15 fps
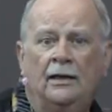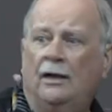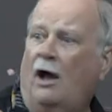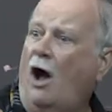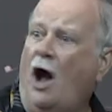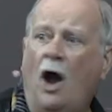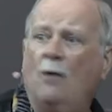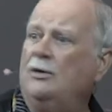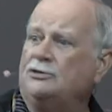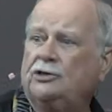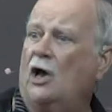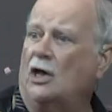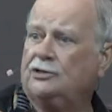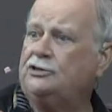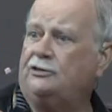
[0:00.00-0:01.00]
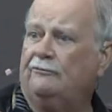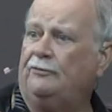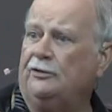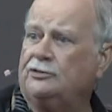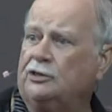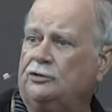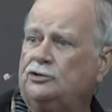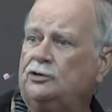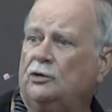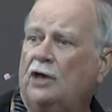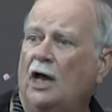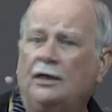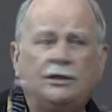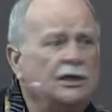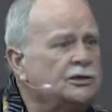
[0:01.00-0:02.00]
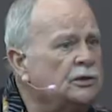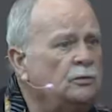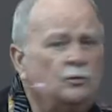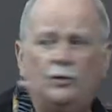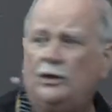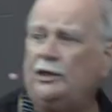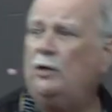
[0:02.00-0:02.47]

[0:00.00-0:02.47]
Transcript: always cause division. So God doesn't really